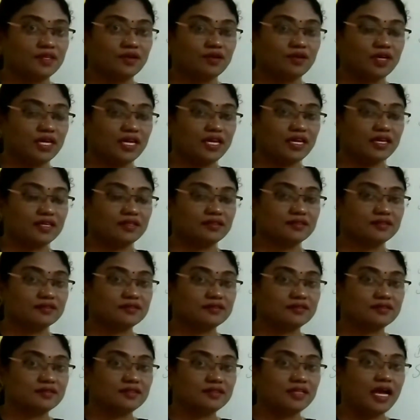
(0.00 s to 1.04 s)
Okay.
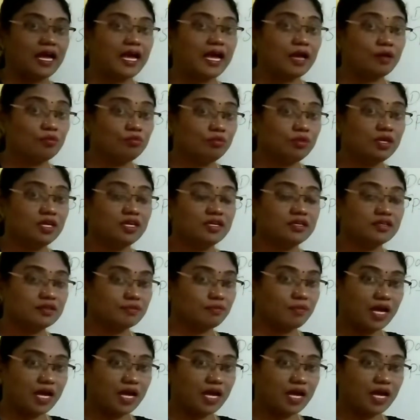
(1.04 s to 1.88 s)
I meet